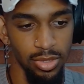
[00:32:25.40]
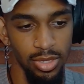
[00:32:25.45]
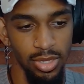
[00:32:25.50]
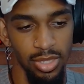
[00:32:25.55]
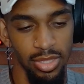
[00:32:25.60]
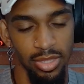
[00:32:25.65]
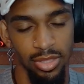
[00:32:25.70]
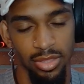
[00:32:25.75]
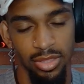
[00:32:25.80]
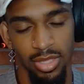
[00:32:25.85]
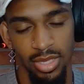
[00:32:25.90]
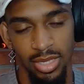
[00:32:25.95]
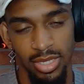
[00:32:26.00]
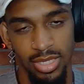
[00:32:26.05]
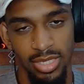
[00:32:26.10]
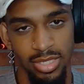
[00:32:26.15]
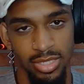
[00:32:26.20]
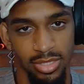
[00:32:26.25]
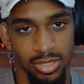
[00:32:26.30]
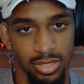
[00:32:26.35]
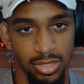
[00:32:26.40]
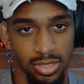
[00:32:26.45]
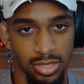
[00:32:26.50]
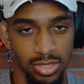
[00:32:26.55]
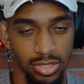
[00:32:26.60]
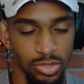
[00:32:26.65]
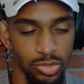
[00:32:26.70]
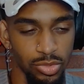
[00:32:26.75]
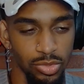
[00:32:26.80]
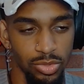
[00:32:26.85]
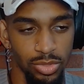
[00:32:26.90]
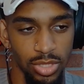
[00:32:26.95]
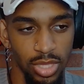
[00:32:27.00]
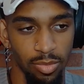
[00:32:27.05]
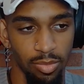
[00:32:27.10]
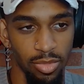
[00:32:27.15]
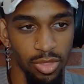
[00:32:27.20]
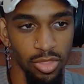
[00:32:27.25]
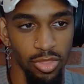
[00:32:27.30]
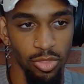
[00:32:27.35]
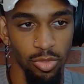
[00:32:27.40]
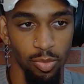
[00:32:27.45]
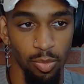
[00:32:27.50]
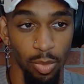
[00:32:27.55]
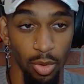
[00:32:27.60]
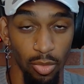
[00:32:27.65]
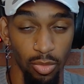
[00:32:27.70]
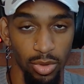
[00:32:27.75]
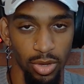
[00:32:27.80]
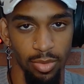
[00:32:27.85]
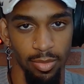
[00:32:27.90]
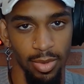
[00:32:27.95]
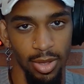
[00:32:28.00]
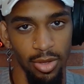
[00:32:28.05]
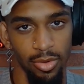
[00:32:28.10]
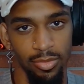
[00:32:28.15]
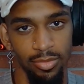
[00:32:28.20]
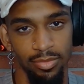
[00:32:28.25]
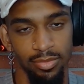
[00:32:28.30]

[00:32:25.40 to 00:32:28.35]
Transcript: And the thing is truth can be spoken about.